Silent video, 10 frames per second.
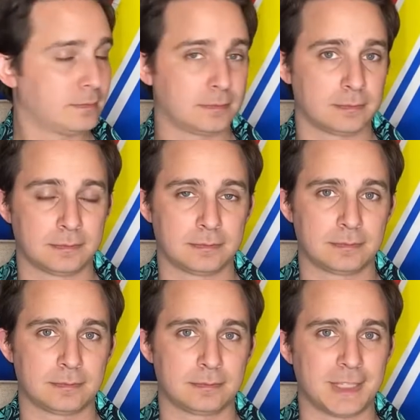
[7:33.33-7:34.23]

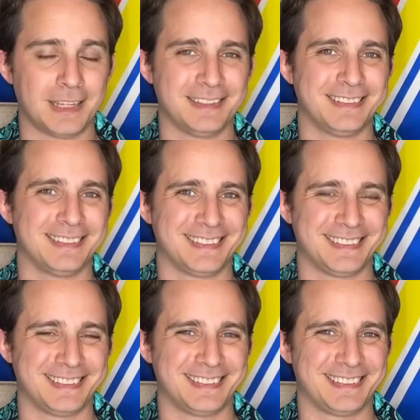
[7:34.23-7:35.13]

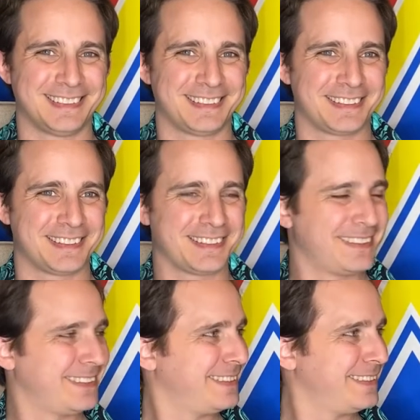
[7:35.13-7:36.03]

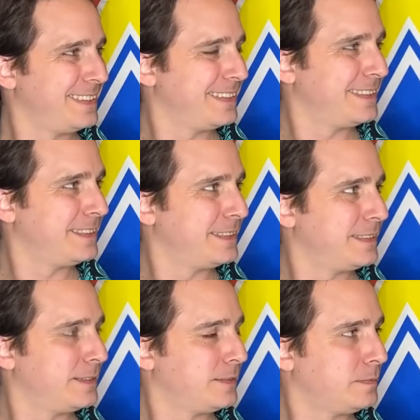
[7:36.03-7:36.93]

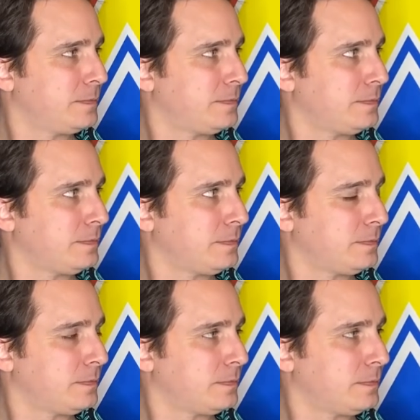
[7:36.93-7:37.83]

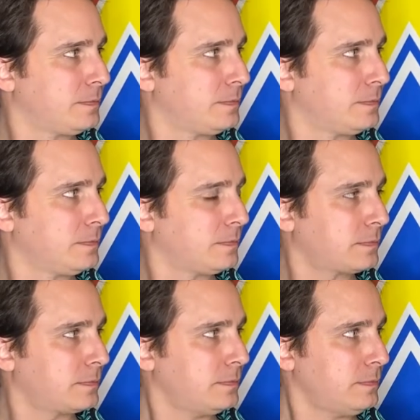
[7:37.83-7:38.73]

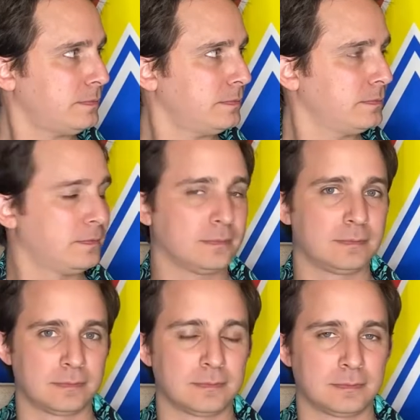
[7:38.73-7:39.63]

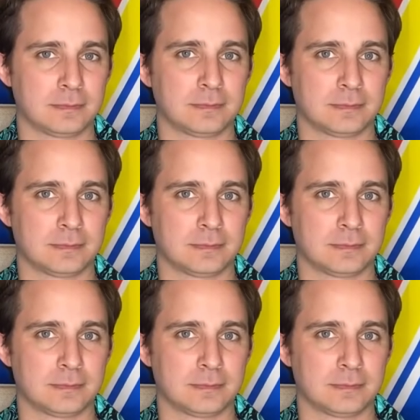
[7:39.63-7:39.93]
[no speech]